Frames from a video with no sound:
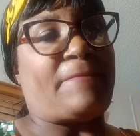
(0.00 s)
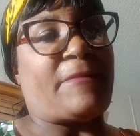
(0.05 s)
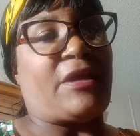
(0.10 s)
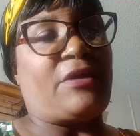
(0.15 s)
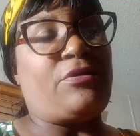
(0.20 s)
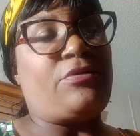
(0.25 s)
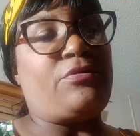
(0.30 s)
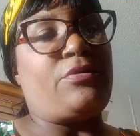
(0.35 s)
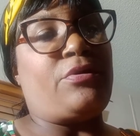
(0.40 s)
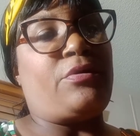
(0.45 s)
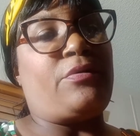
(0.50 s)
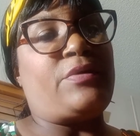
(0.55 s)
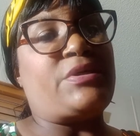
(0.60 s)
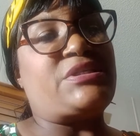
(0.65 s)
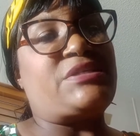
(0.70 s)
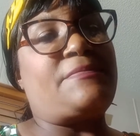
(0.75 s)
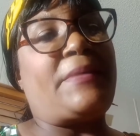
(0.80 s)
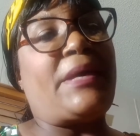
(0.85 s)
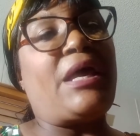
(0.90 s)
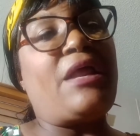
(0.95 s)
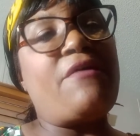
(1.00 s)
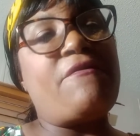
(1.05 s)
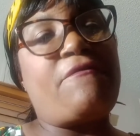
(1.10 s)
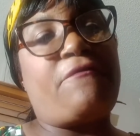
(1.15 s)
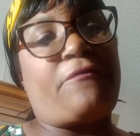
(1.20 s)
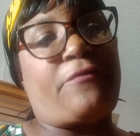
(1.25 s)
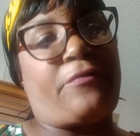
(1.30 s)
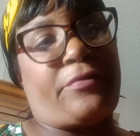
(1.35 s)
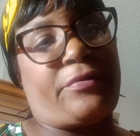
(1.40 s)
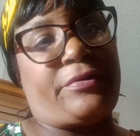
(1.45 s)
you know, it's better
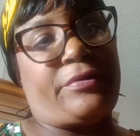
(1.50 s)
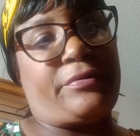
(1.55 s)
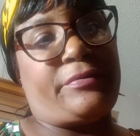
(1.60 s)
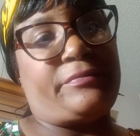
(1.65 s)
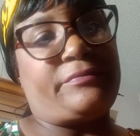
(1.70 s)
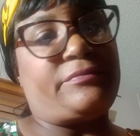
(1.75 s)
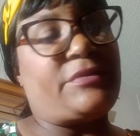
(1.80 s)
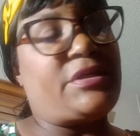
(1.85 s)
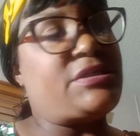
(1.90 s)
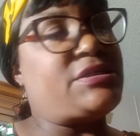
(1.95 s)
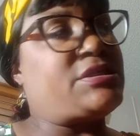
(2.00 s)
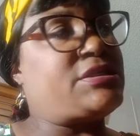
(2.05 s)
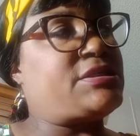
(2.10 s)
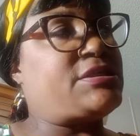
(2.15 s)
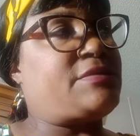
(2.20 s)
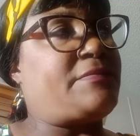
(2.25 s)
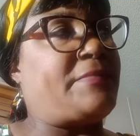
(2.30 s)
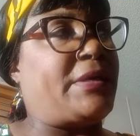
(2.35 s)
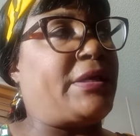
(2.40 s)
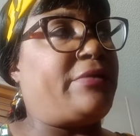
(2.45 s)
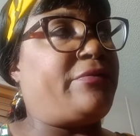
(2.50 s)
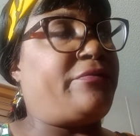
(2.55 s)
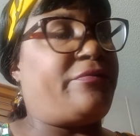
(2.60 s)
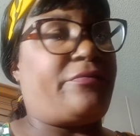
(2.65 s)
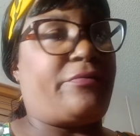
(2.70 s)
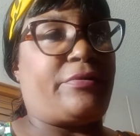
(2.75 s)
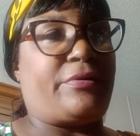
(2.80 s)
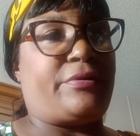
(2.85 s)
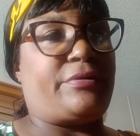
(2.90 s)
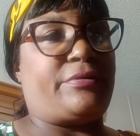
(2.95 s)
for you. It's just better
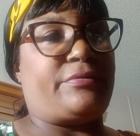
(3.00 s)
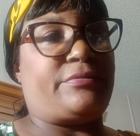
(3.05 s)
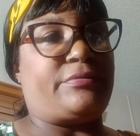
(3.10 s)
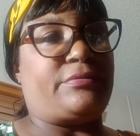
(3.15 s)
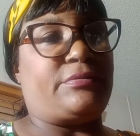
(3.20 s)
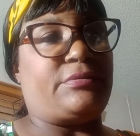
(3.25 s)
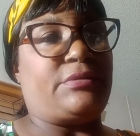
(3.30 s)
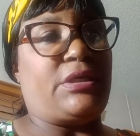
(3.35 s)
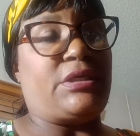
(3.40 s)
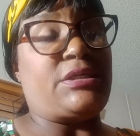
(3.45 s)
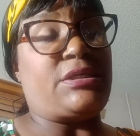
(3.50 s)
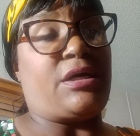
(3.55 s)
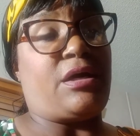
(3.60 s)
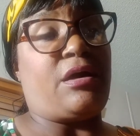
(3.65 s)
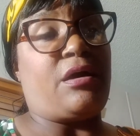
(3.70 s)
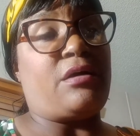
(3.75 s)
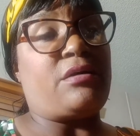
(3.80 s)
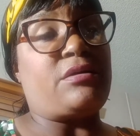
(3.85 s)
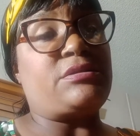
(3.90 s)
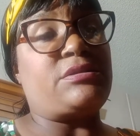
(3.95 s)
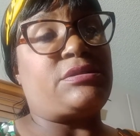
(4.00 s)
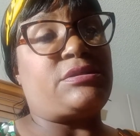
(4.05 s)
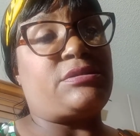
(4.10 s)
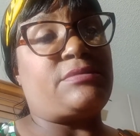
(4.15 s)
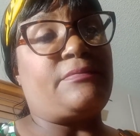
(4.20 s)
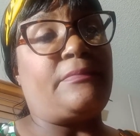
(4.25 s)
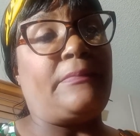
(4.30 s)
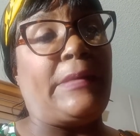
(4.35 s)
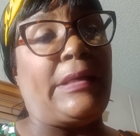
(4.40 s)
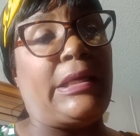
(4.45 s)
for you. It
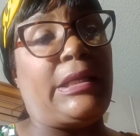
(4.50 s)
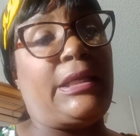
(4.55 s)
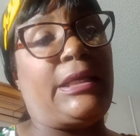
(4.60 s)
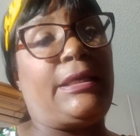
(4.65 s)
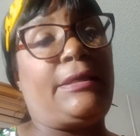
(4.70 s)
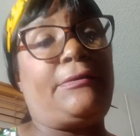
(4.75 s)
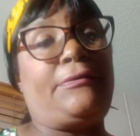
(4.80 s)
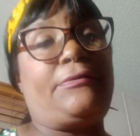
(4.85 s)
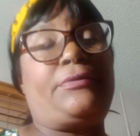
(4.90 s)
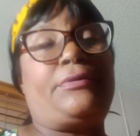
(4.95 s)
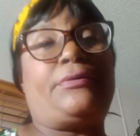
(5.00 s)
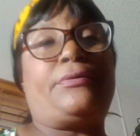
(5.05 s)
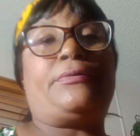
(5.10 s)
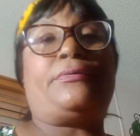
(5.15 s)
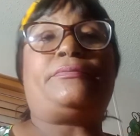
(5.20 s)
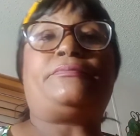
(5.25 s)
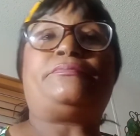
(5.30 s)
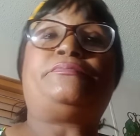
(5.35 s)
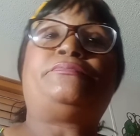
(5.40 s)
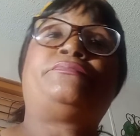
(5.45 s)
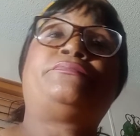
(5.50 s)
costs money, you know.